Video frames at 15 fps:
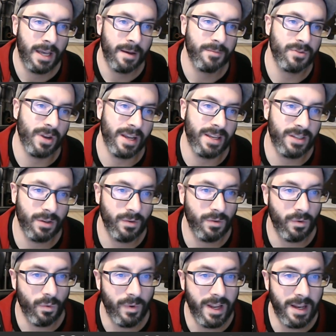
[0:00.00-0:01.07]
I'm trying to
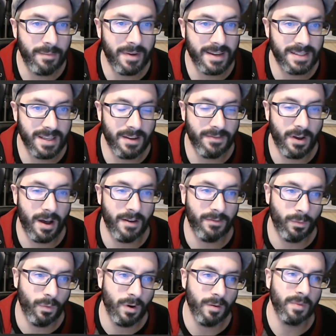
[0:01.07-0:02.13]
wean myself off
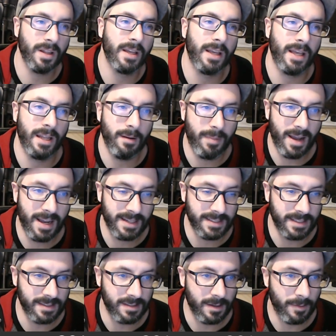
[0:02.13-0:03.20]
Warbler and
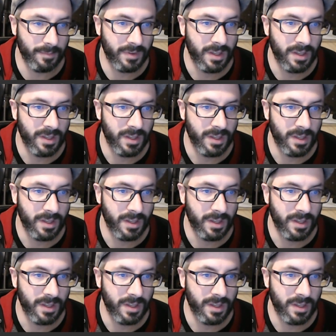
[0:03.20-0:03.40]
epoxy sculpt.